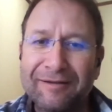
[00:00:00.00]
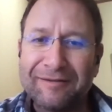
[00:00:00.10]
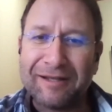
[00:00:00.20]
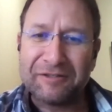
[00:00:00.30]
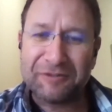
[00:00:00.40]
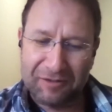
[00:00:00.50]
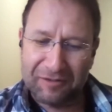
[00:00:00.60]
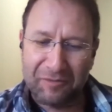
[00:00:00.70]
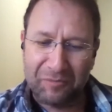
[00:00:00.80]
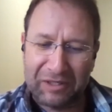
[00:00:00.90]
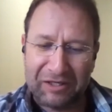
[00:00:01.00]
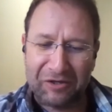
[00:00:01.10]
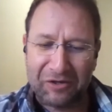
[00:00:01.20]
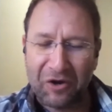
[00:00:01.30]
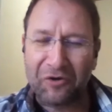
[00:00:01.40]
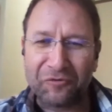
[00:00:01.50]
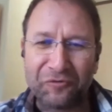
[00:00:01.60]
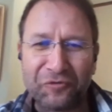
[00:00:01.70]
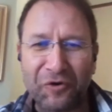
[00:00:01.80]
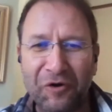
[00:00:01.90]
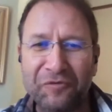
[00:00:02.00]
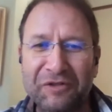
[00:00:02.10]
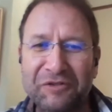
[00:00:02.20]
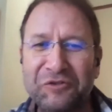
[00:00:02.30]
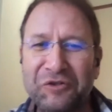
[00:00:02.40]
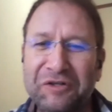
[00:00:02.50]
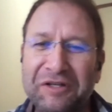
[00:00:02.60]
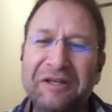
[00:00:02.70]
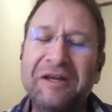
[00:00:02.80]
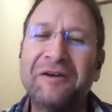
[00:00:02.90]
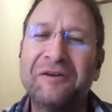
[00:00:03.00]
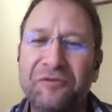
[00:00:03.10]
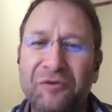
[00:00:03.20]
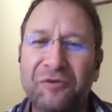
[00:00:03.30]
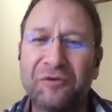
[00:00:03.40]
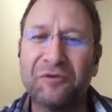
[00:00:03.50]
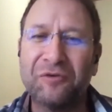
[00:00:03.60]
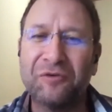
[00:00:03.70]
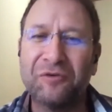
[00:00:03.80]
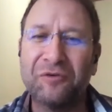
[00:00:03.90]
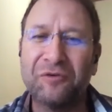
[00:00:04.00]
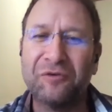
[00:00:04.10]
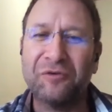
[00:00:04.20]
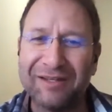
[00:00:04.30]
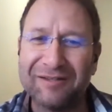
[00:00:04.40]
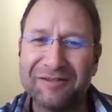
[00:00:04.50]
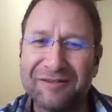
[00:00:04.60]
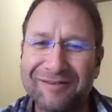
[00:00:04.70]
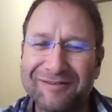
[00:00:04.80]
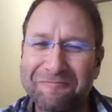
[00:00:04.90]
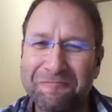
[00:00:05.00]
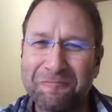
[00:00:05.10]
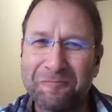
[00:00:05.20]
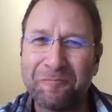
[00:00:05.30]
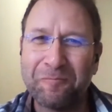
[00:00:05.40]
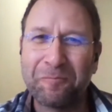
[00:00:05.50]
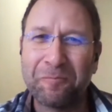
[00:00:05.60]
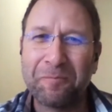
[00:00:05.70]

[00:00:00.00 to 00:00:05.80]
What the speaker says: And that's the beginning of this journey for the last 25 years.